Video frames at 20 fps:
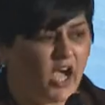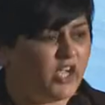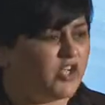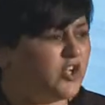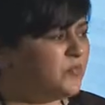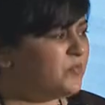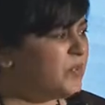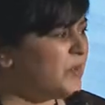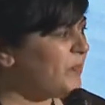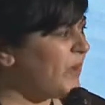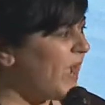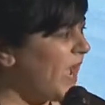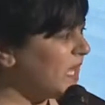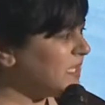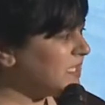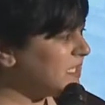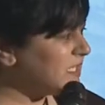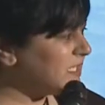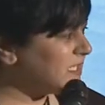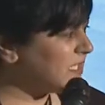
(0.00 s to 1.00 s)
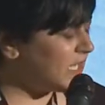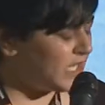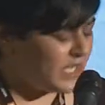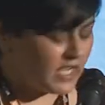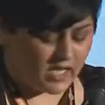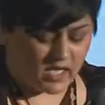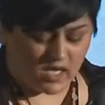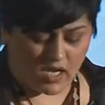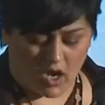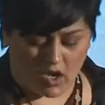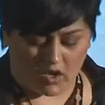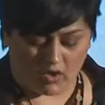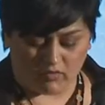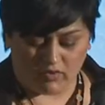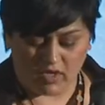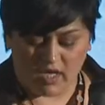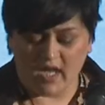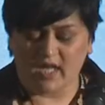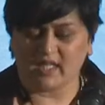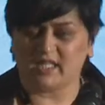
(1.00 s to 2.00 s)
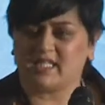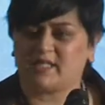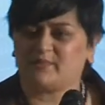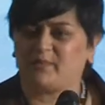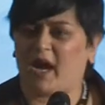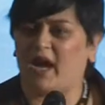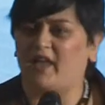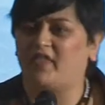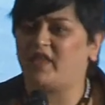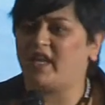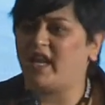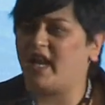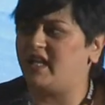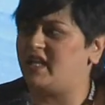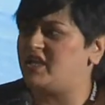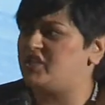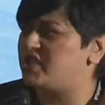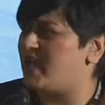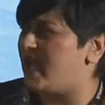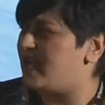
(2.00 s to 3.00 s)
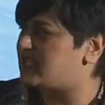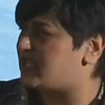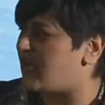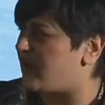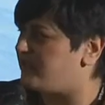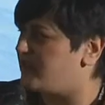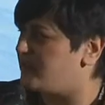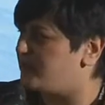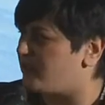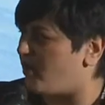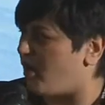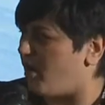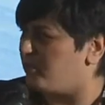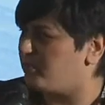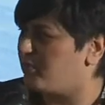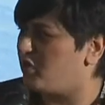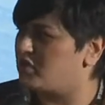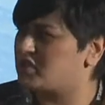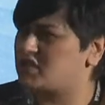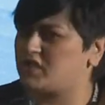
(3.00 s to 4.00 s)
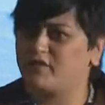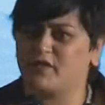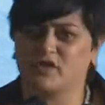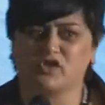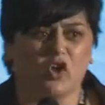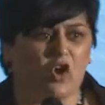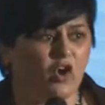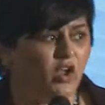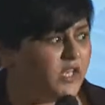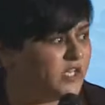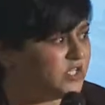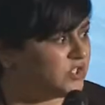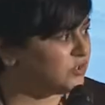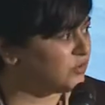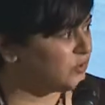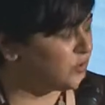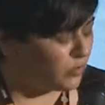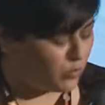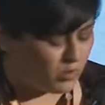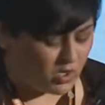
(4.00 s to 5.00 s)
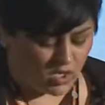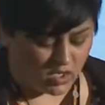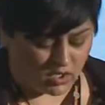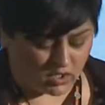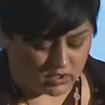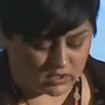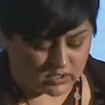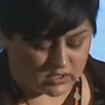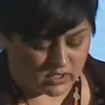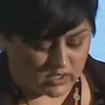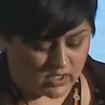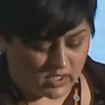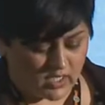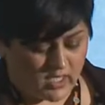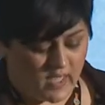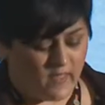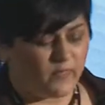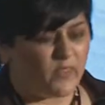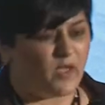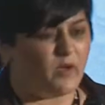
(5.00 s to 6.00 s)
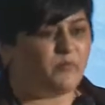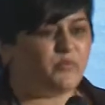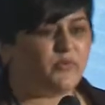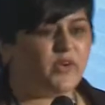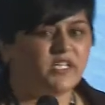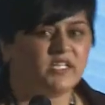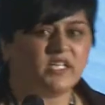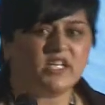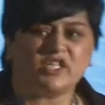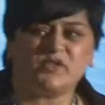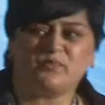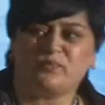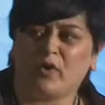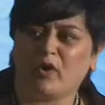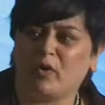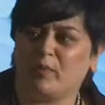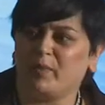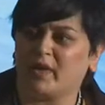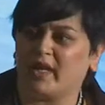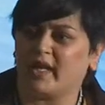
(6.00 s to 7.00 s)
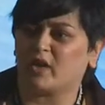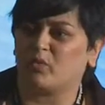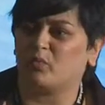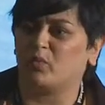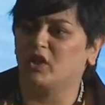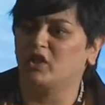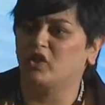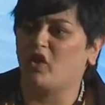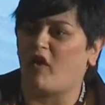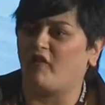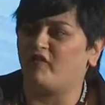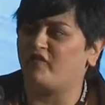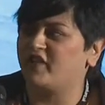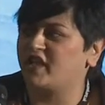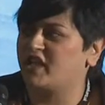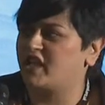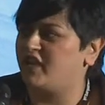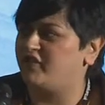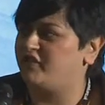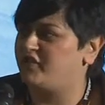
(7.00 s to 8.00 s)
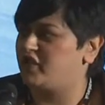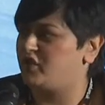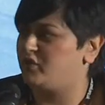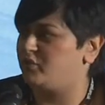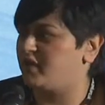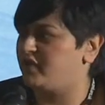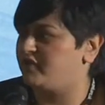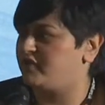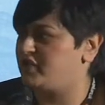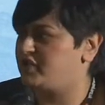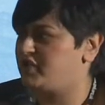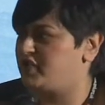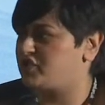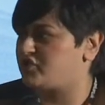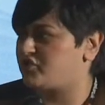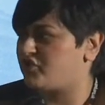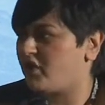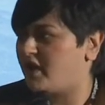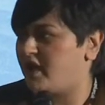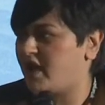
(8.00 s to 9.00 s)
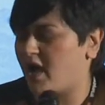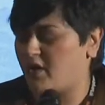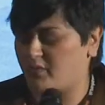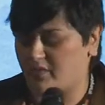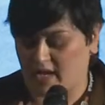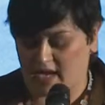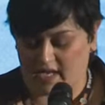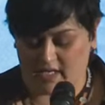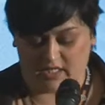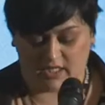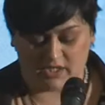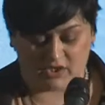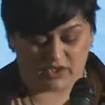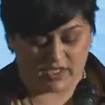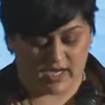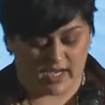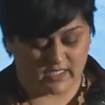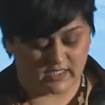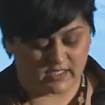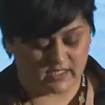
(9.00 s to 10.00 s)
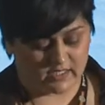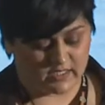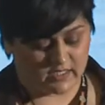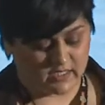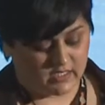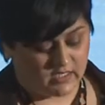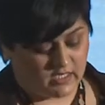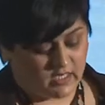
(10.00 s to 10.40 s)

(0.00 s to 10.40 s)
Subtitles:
Are you prepared to see it go, despite the NHS having brought most of us all into the world? The British public will not forgive you if you destroy our NHS.